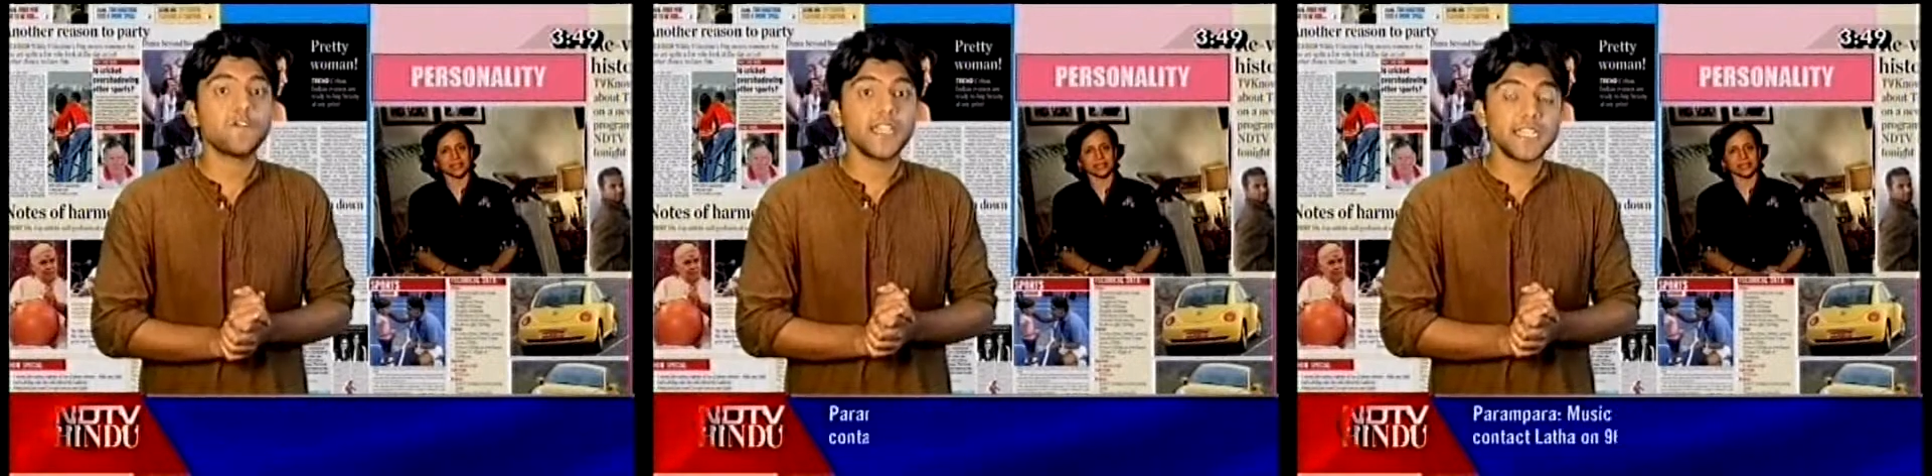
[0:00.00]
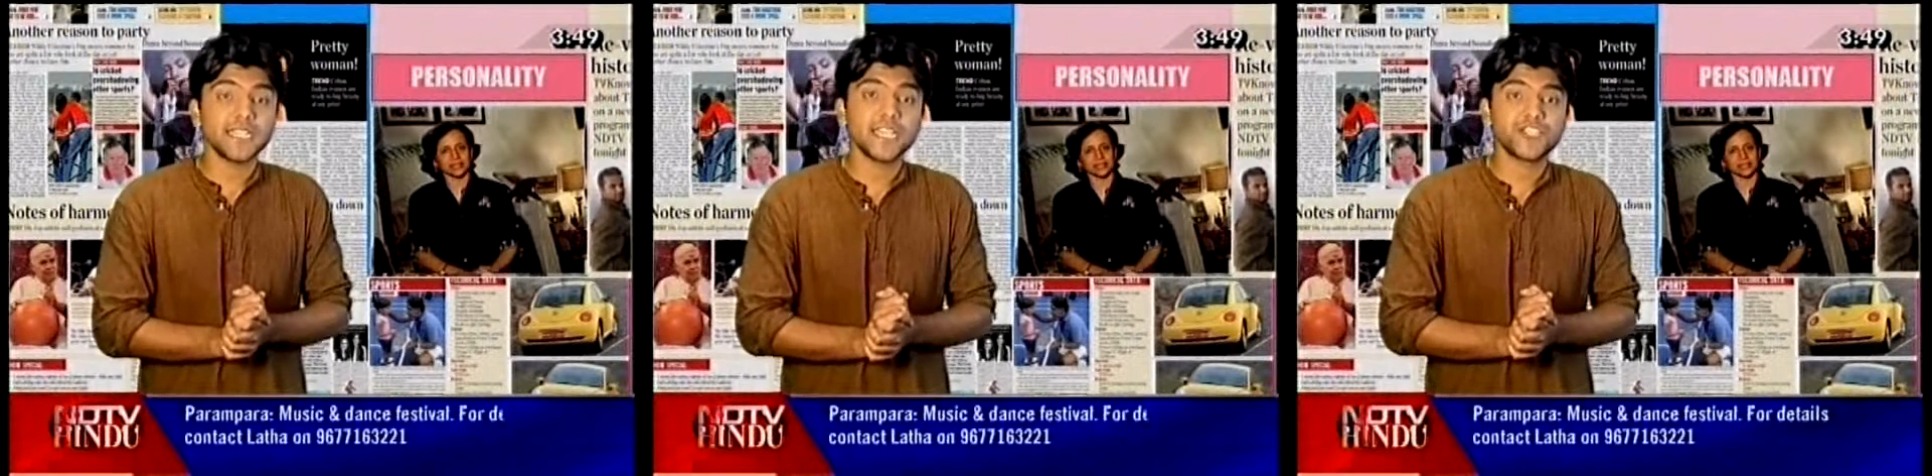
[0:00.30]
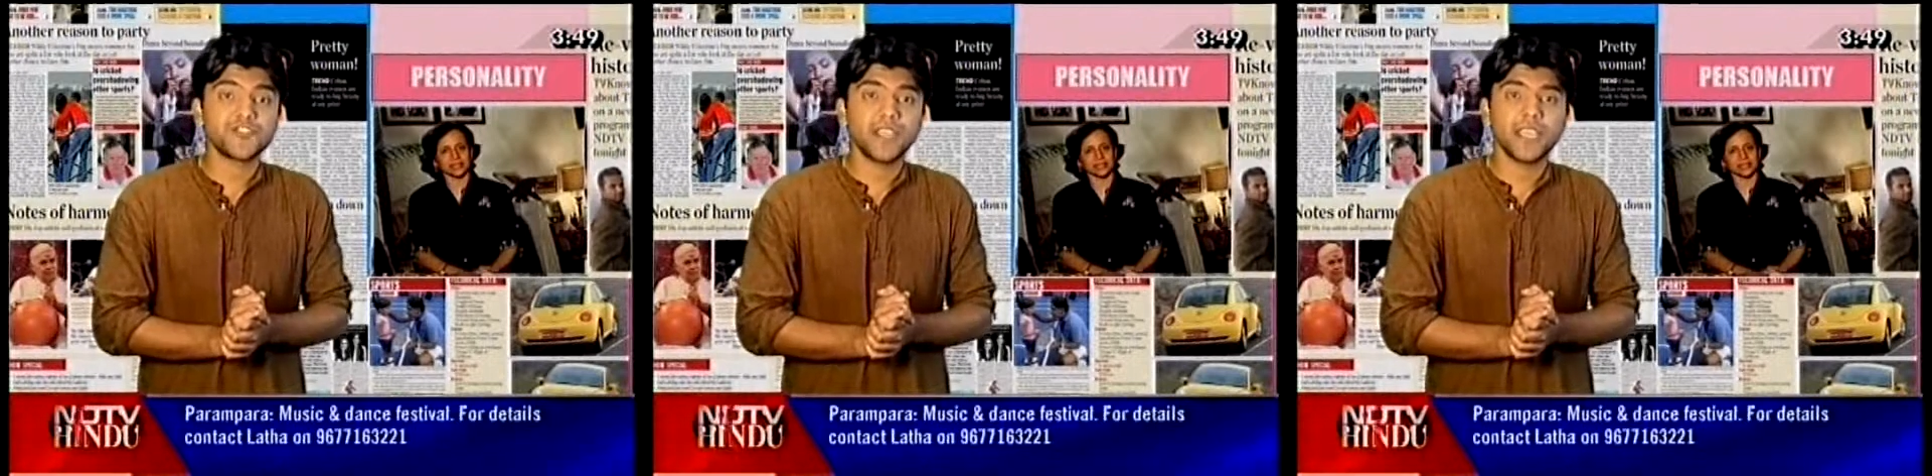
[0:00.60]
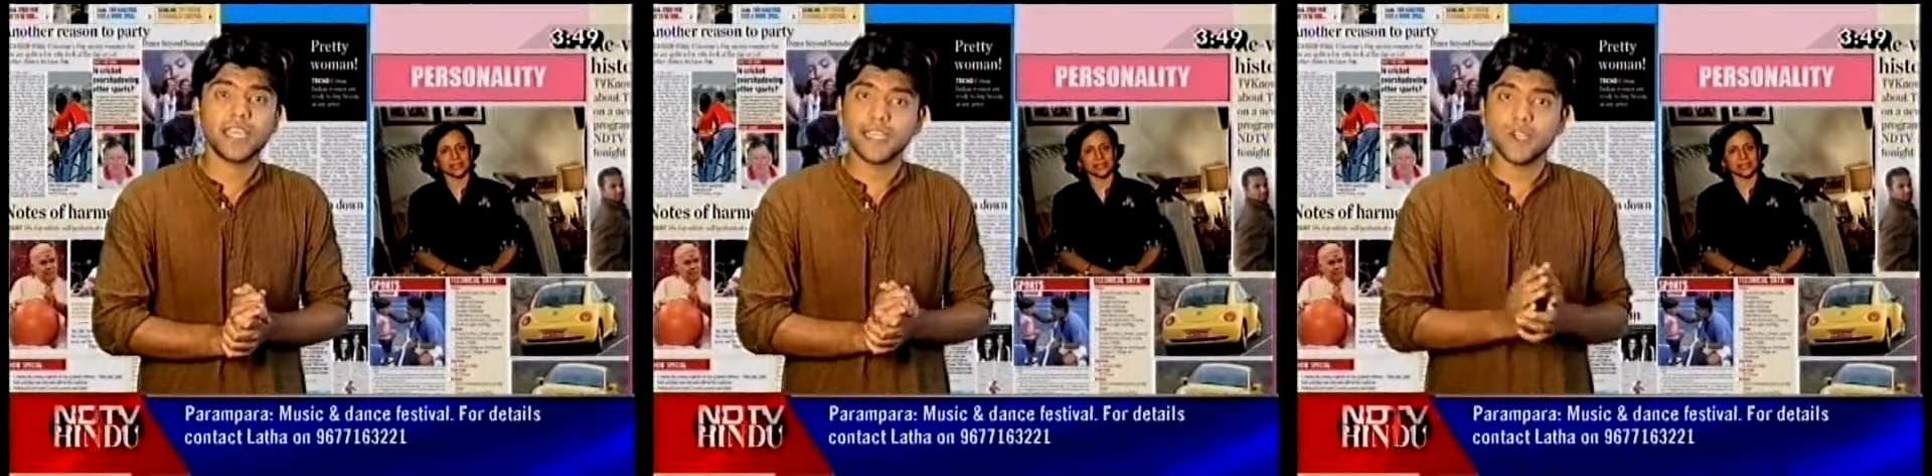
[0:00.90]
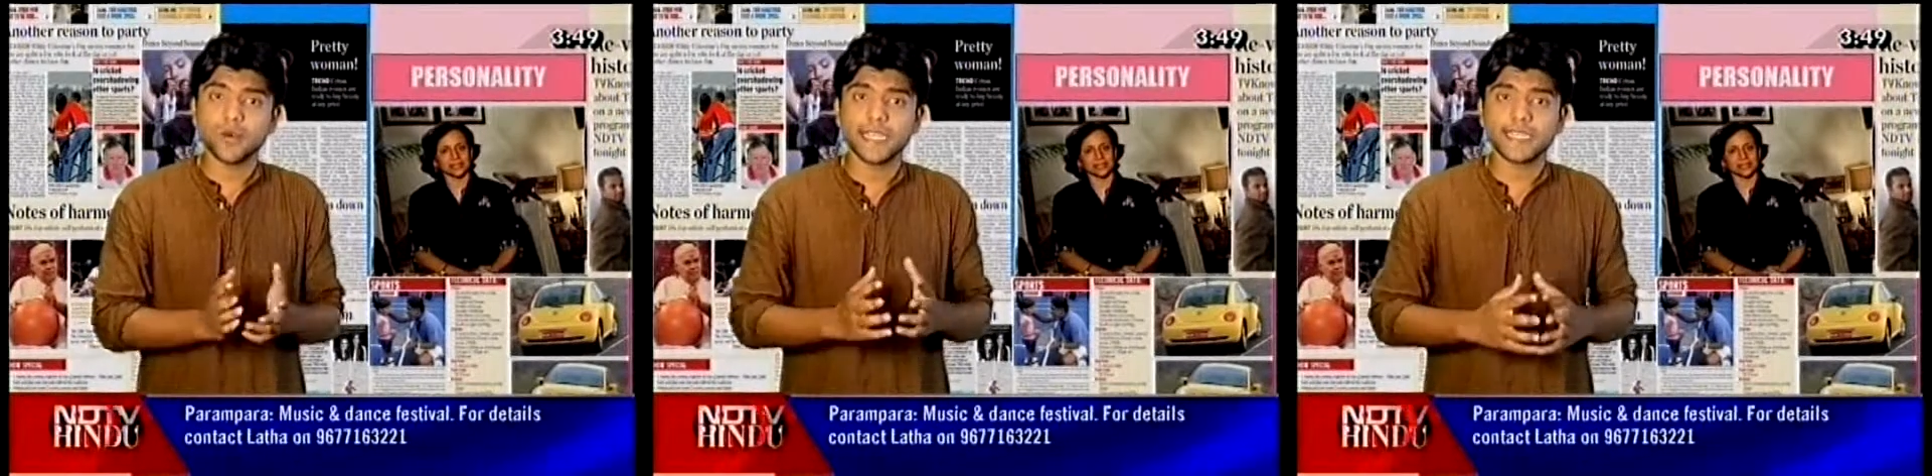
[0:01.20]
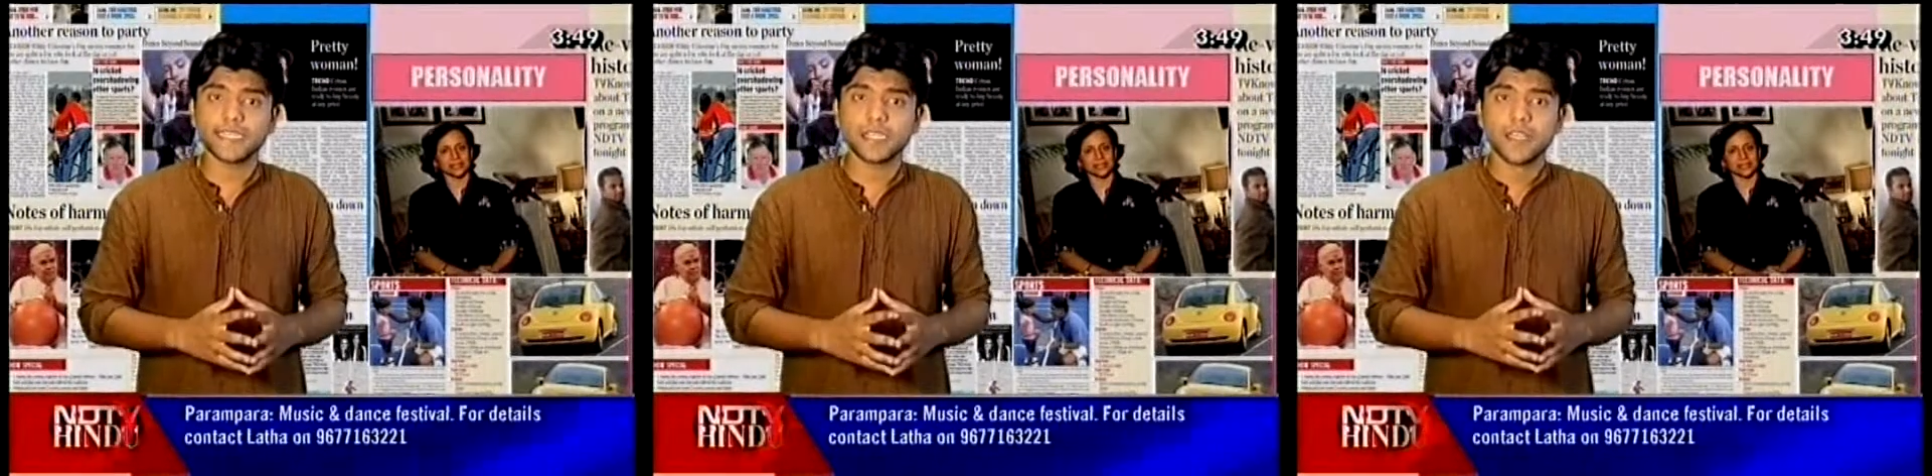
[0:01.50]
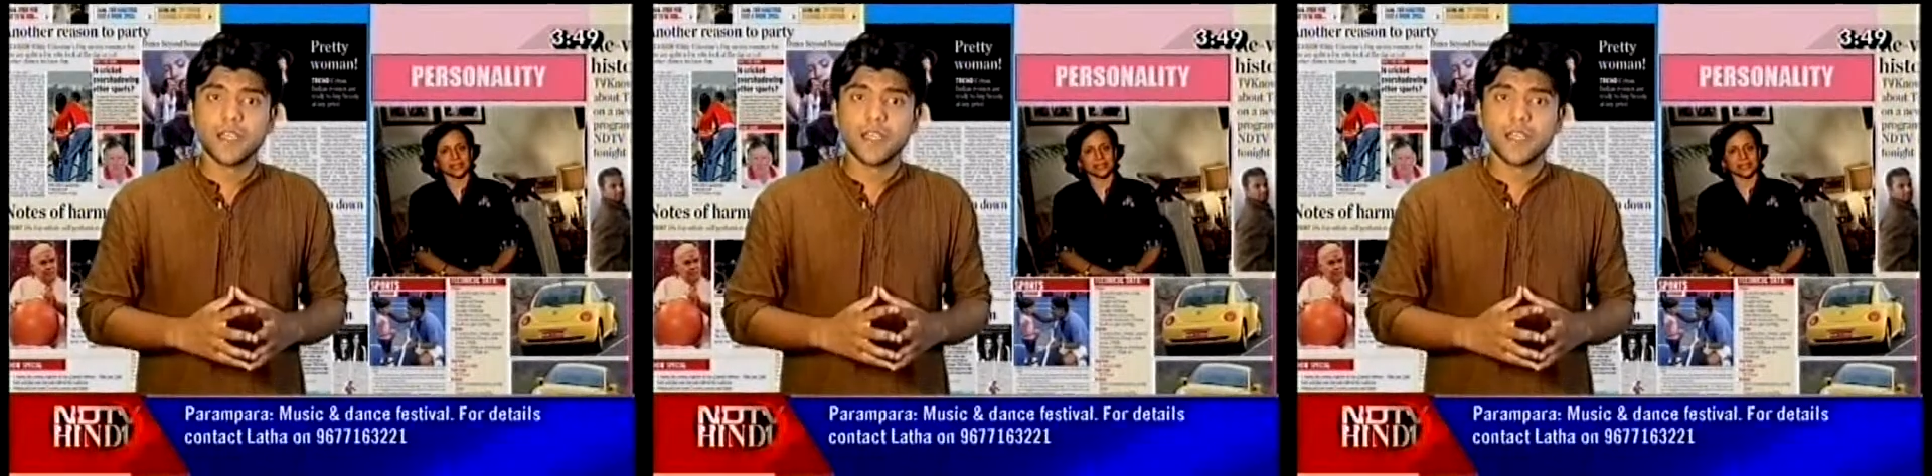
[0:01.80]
of Indian history in a new light.